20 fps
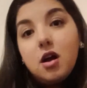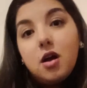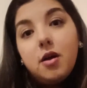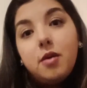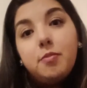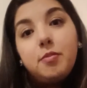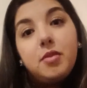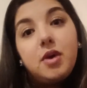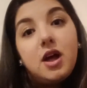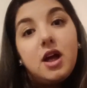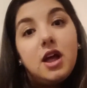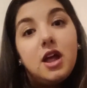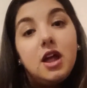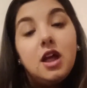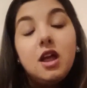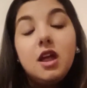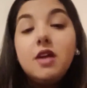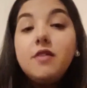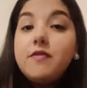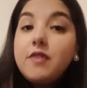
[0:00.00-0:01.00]

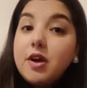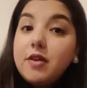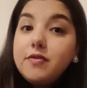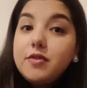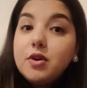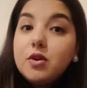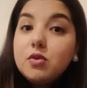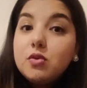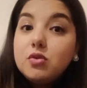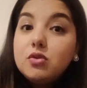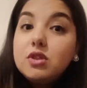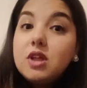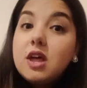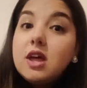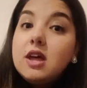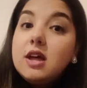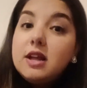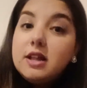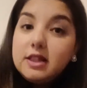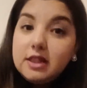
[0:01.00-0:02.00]
my 5-year-old
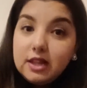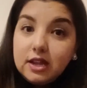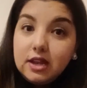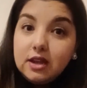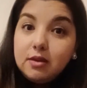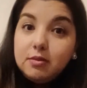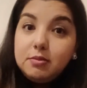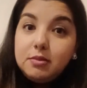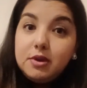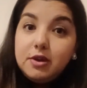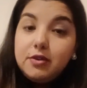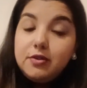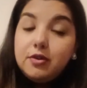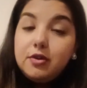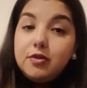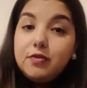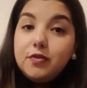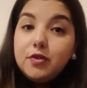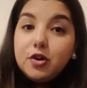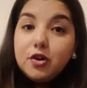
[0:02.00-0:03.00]

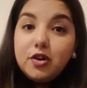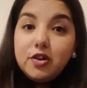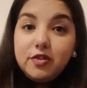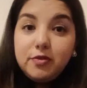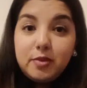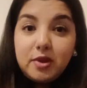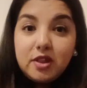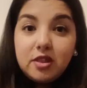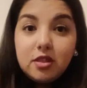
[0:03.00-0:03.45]
Liam for Christmas.